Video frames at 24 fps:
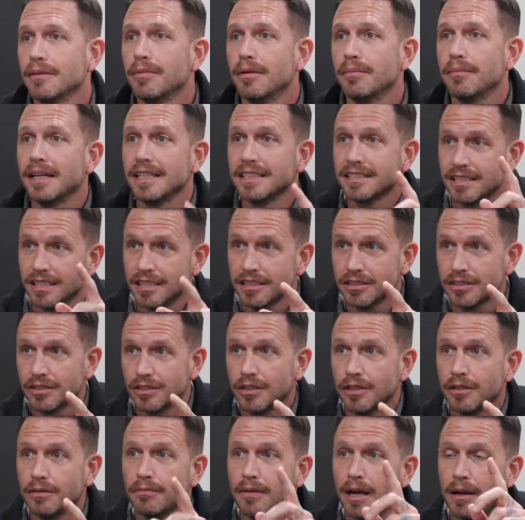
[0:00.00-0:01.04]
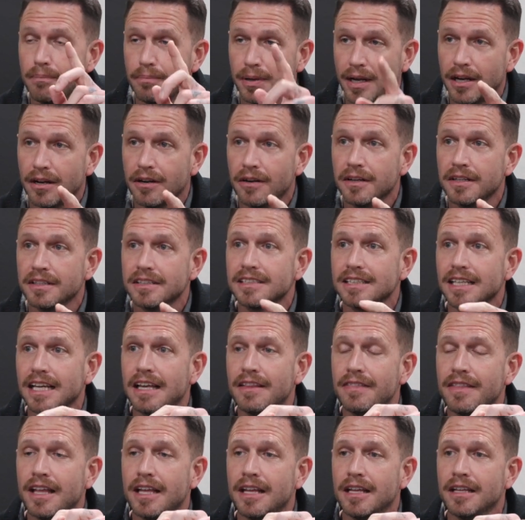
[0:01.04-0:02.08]
But my sister, my parents,
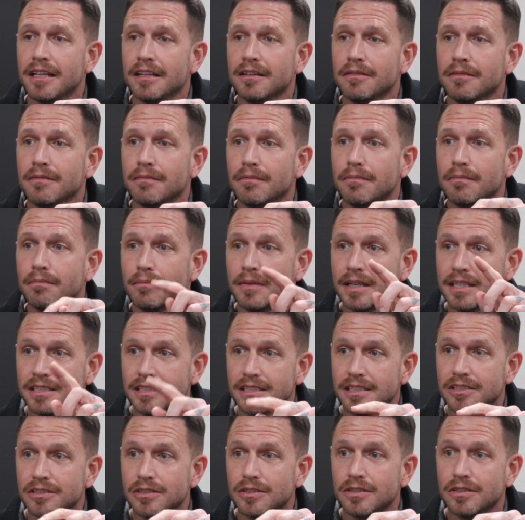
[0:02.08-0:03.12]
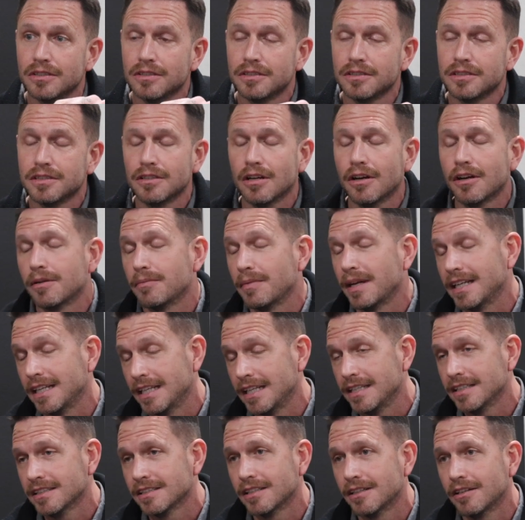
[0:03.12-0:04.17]
and then my sister's daughter, my
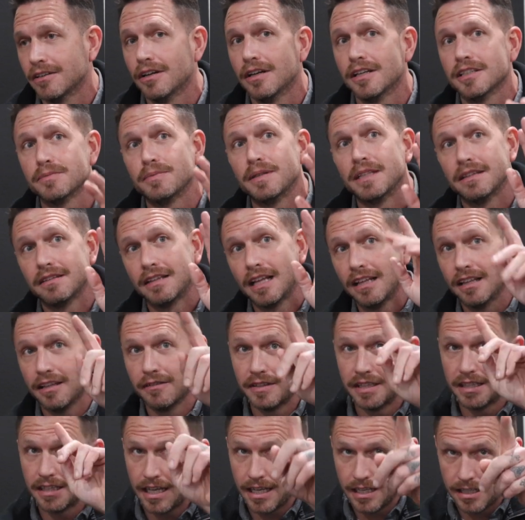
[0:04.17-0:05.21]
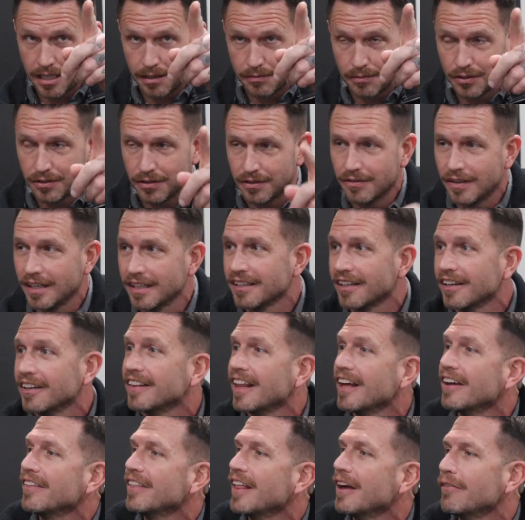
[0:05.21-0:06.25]
niece, and her husband, they live in that neighborhood right there. And
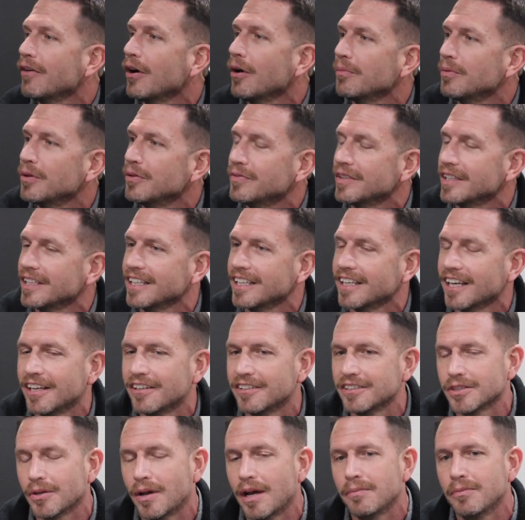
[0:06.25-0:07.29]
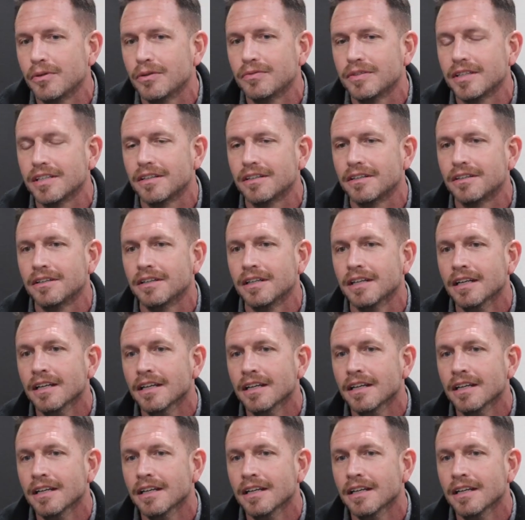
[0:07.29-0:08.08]
they've all moved to Decatur. So I moved here